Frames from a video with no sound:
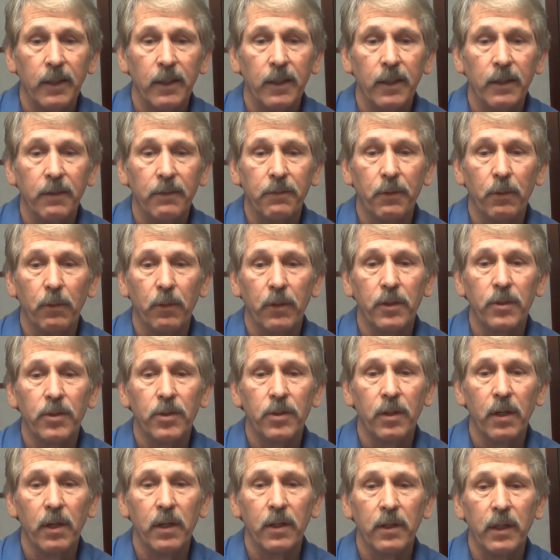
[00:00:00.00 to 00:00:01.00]
If you are
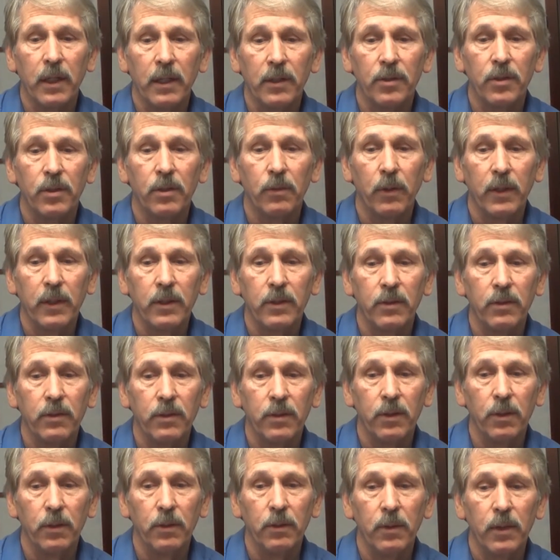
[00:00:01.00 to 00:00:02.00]
uncertain as to what to
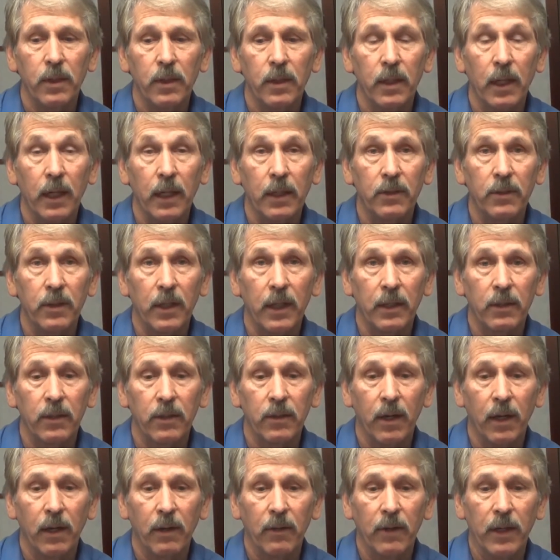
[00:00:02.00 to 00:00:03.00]
do, contact
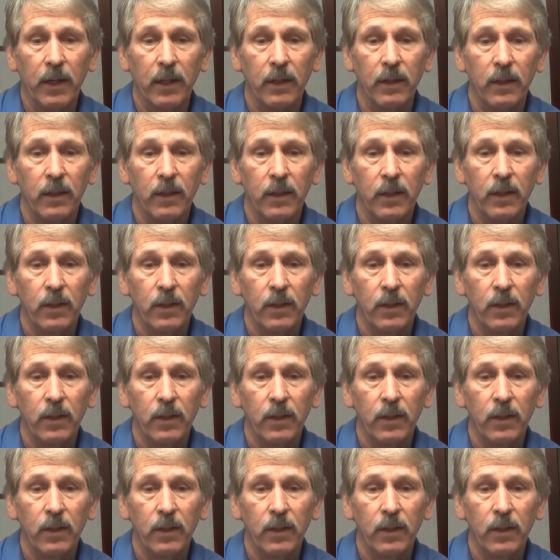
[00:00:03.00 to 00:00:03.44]
an RN,